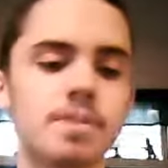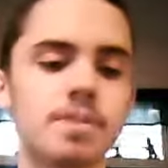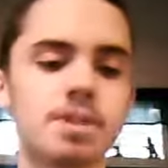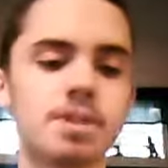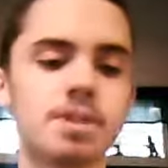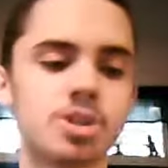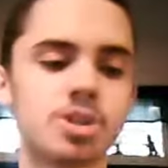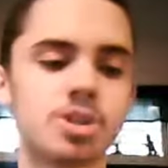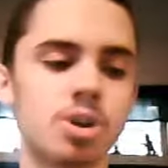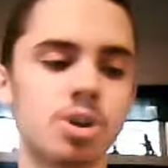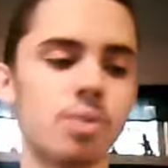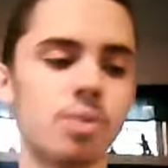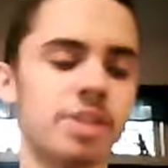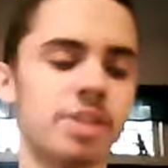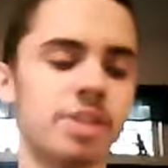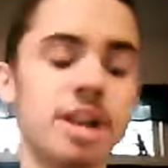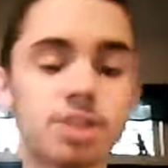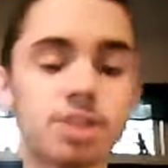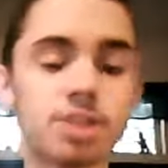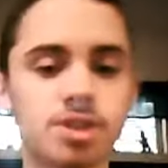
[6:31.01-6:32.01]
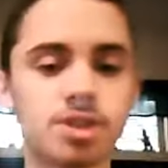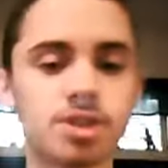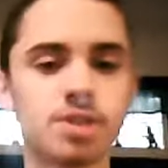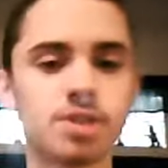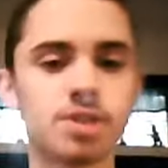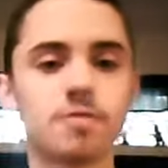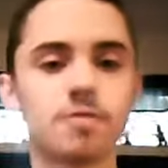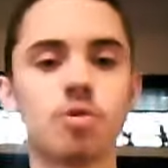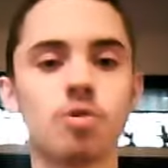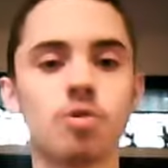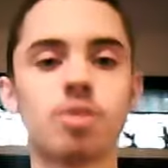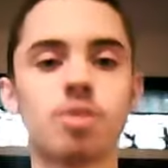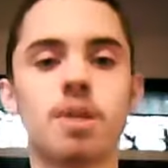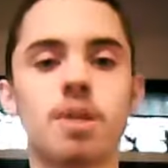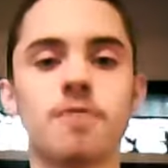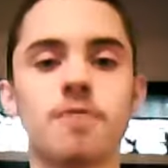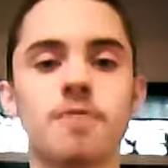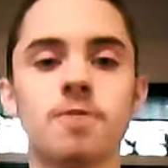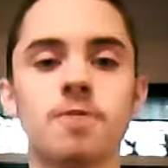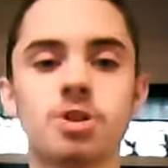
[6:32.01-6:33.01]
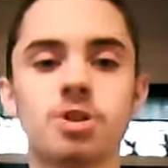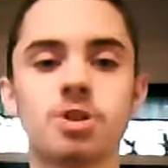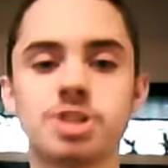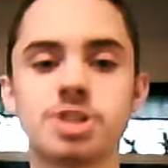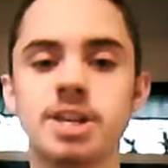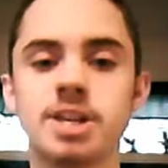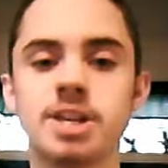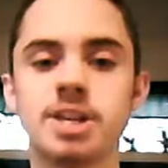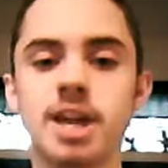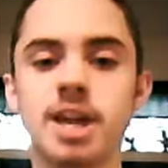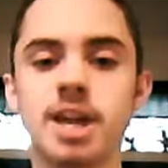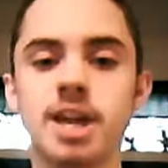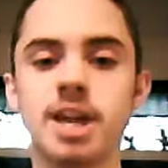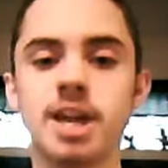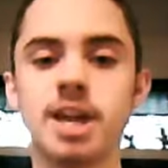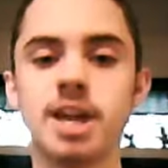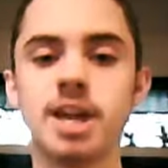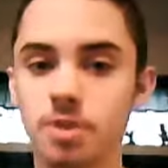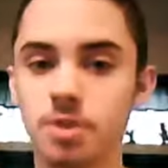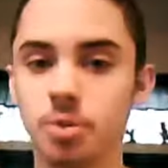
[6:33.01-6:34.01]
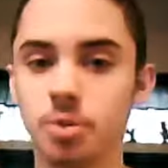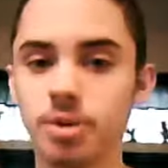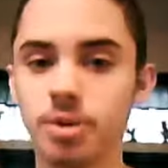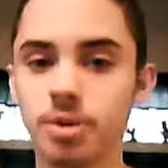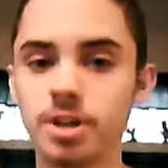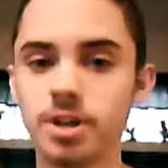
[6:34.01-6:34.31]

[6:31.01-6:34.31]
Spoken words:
So that does it for my first game review,